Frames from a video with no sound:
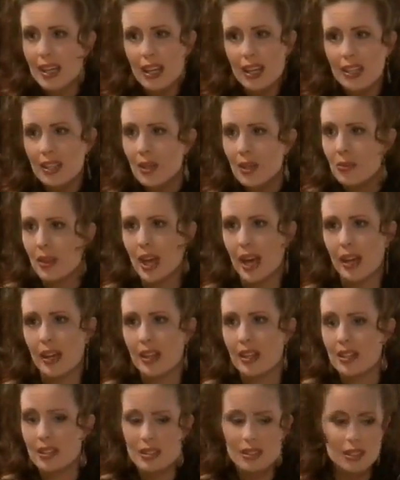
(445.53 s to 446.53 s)
I, I know
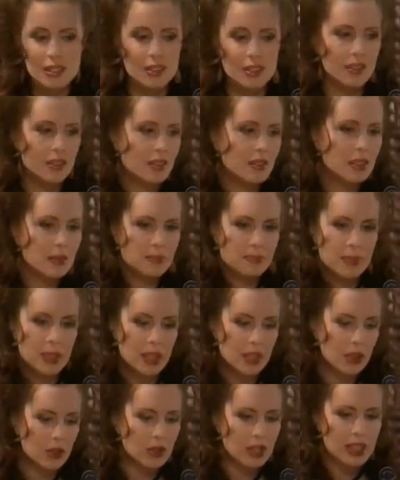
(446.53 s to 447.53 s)
that, and it's it's just,
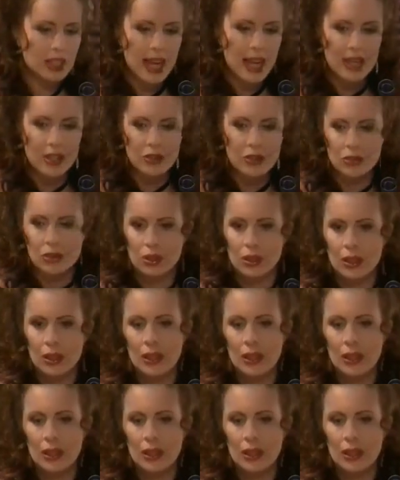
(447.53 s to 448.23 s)
it's only natural.